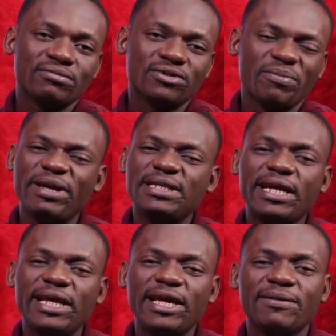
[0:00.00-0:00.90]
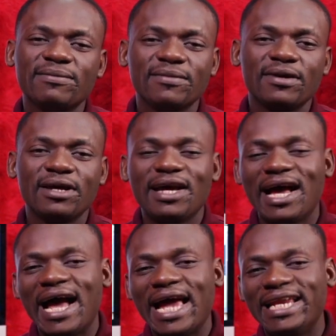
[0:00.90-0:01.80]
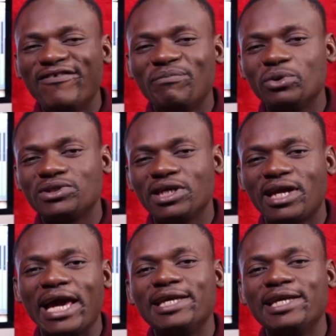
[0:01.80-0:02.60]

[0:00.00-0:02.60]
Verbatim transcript: So basically, I live music,